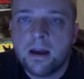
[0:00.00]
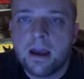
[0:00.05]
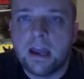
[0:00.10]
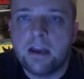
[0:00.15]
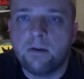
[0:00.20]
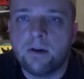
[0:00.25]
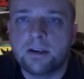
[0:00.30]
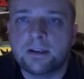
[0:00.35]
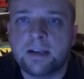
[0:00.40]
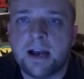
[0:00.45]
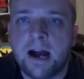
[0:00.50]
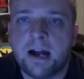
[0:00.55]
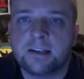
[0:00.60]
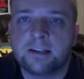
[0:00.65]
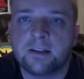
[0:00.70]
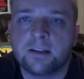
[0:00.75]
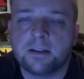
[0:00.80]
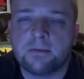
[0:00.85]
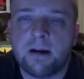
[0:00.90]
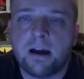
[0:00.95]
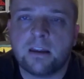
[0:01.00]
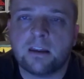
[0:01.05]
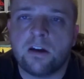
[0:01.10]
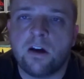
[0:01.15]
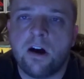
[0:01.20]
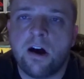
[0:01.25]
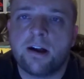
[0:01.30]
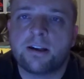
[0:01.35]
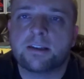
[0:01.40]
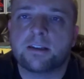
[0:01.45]
Anyways, guys, those are my
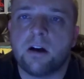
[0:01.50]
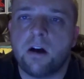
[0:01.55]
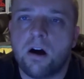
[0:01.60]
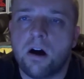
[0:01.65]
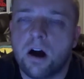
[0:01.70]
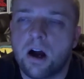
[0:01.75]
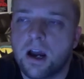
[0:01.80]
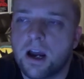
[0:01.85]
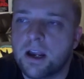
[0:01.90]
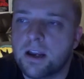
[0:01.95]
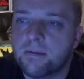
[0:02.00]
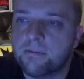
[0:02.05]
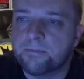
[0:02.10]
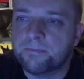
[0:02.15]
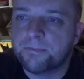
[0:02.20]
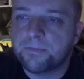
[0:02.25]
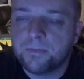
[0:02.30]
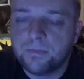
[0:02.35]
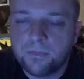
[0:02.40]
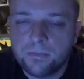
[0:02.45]
thoughts on